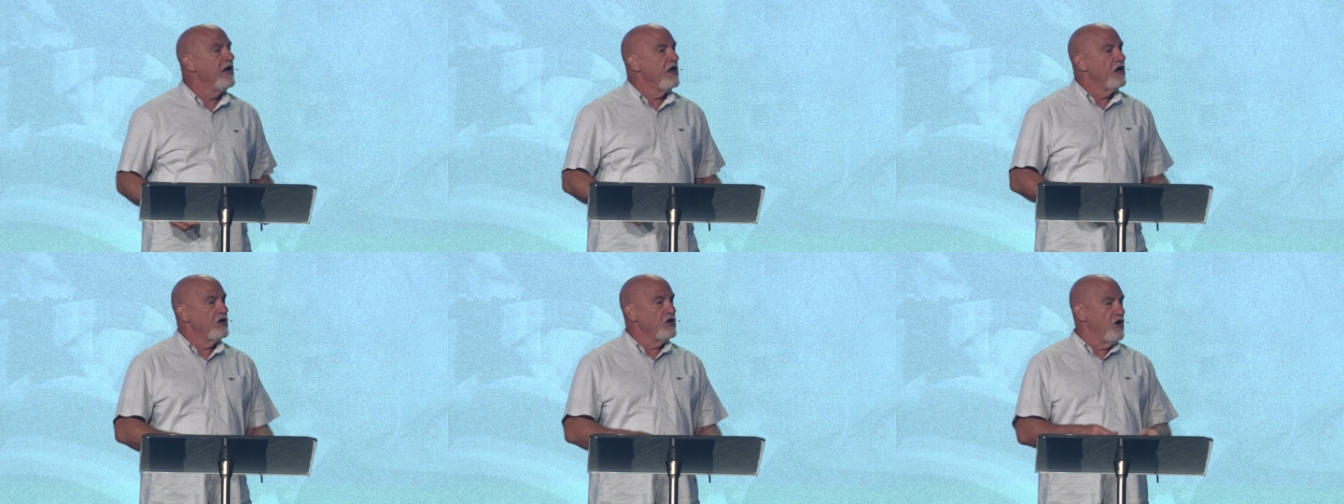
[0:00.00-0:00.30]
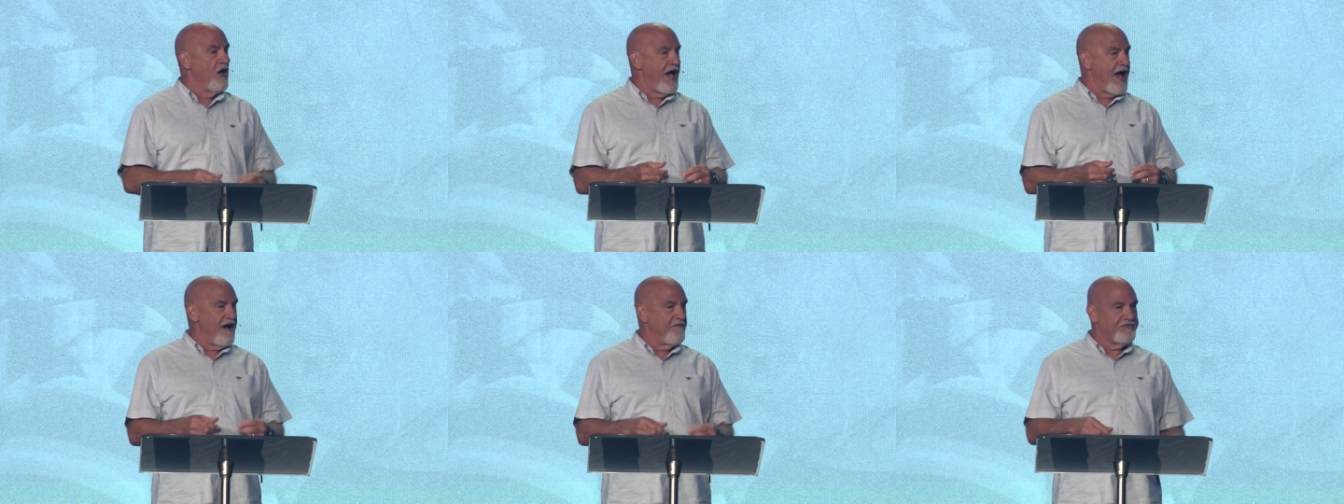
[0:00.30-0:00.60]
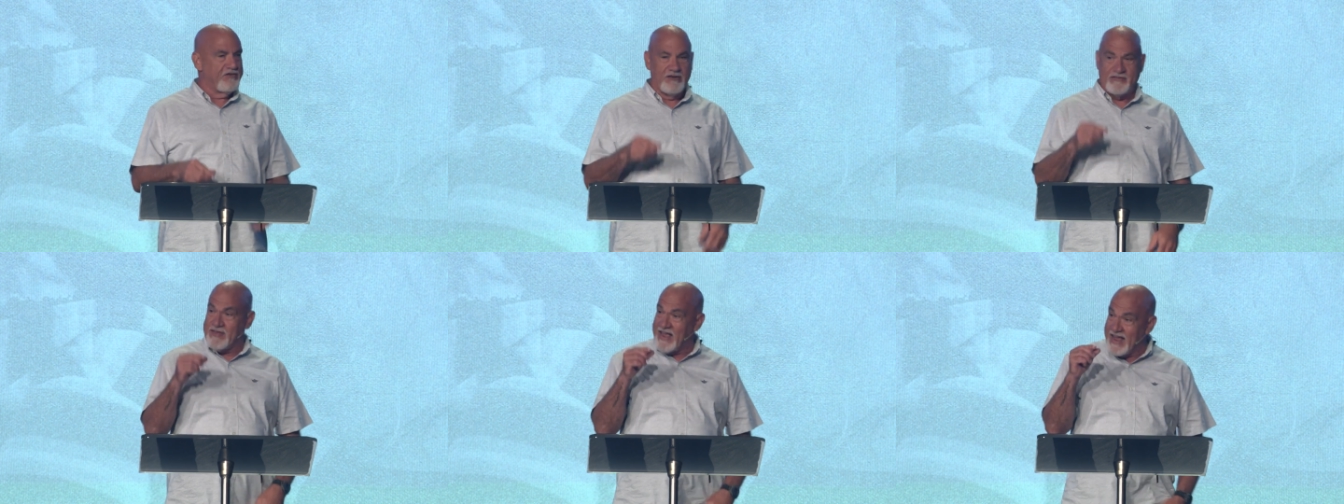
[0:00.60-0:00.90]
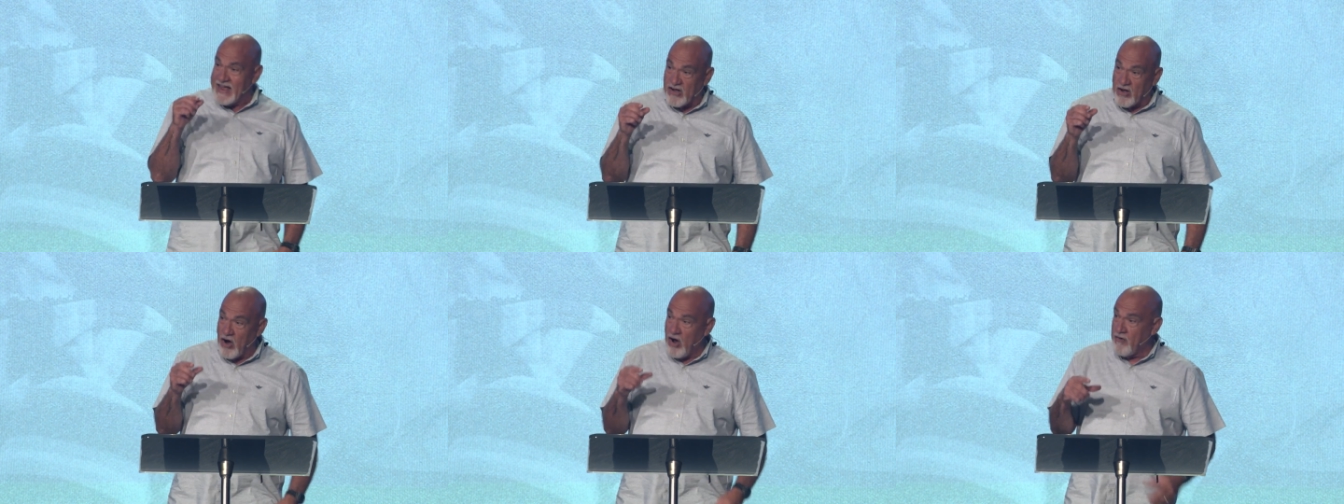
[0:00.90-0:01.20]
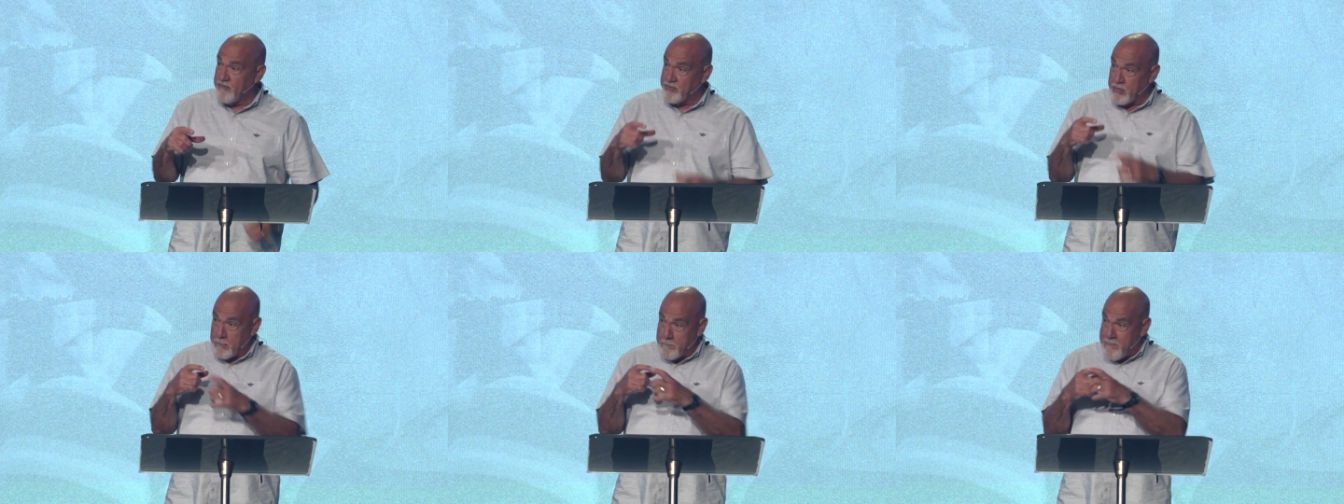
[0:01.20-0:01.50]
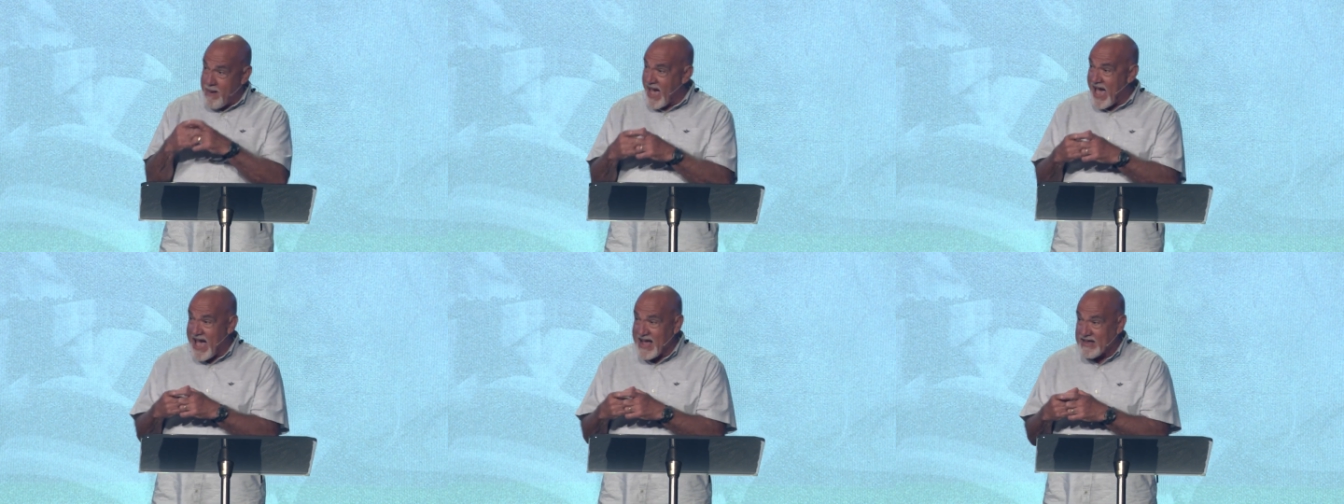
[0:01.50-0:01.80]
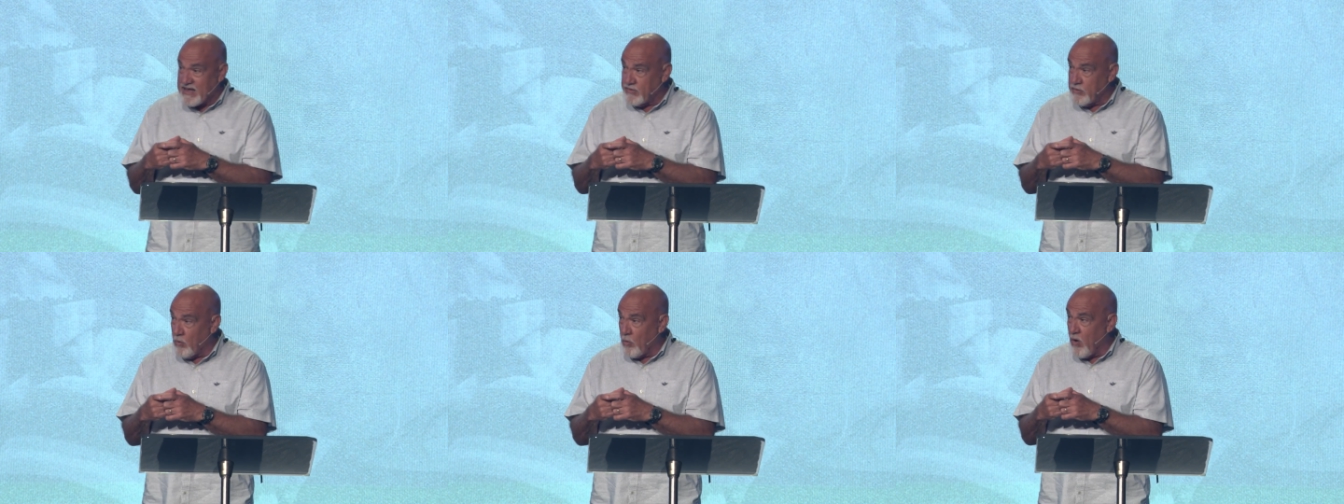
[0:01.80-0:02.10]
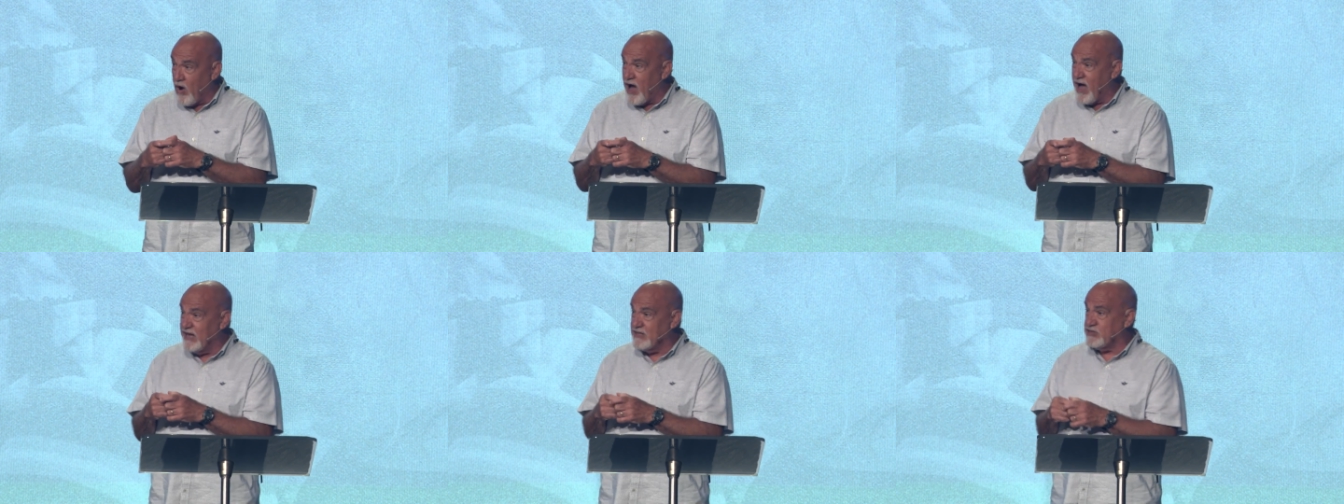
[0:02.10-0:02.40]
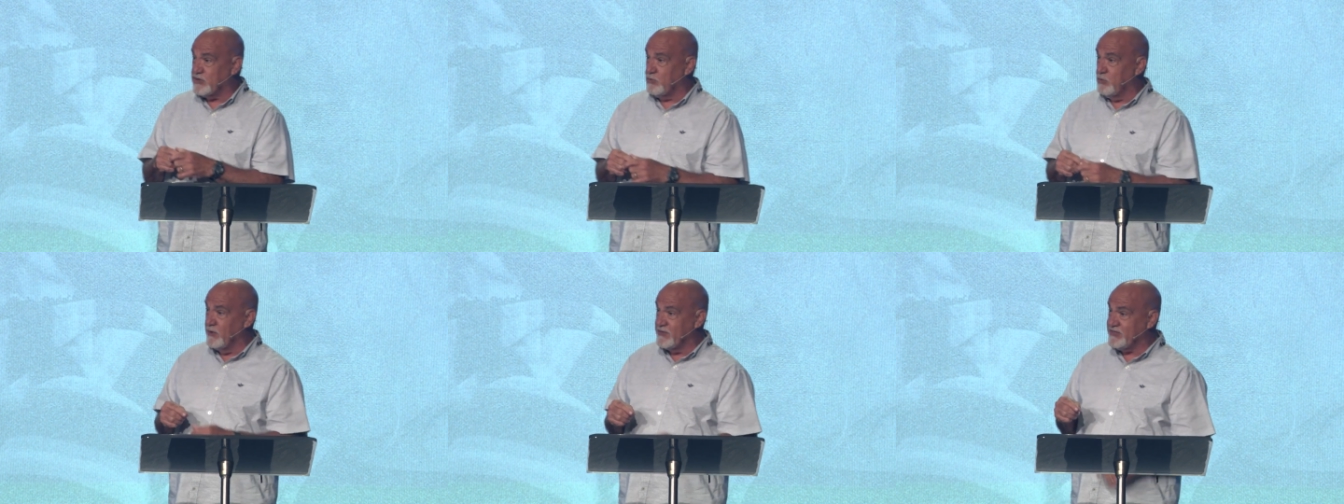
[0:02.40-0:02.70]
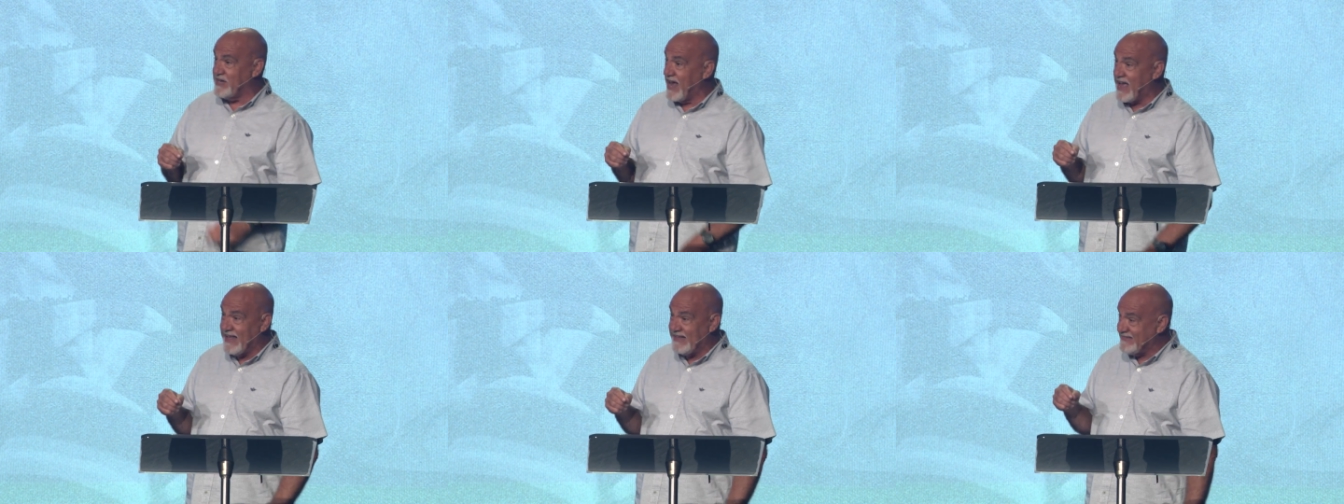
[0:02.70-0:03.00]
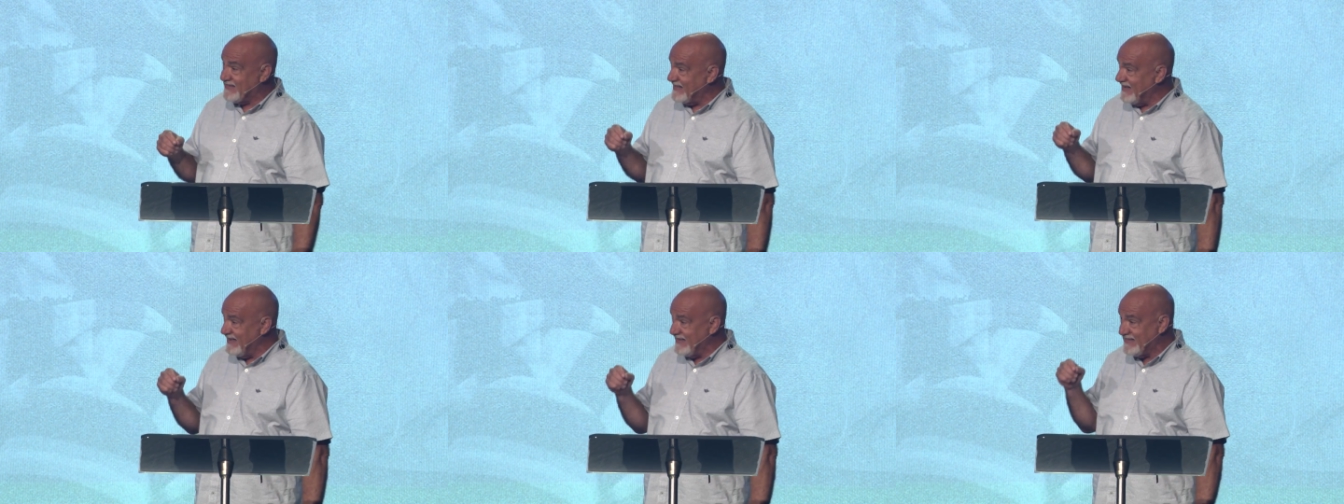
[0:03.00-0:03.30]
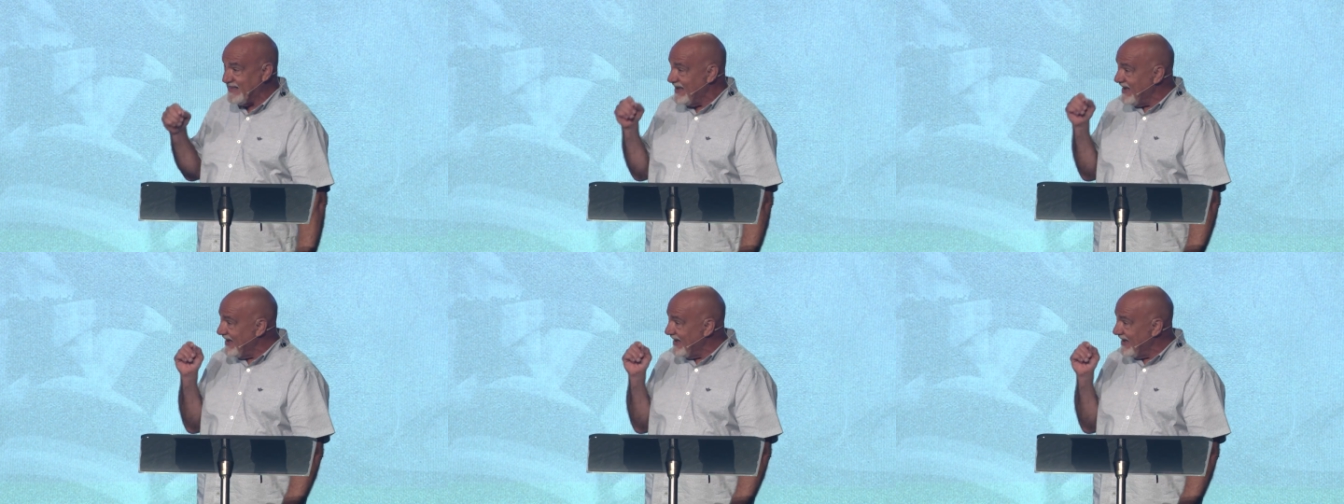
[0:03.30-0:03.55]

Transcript: you have to take off the back of the watch, which has these